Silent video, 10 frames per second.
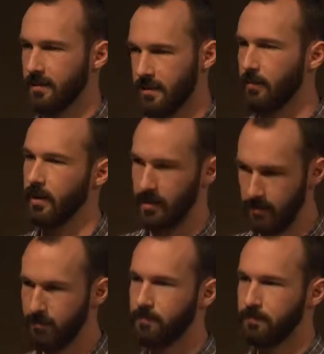something here.
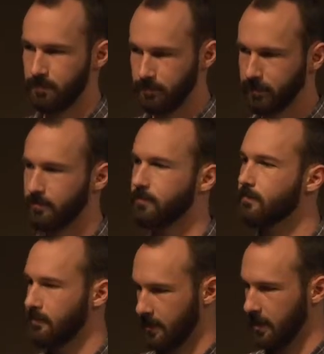
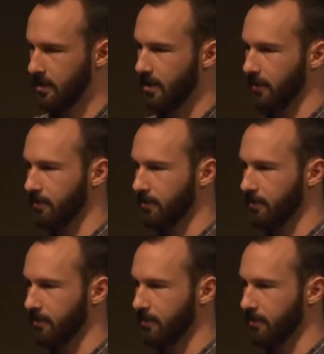Yes, sir.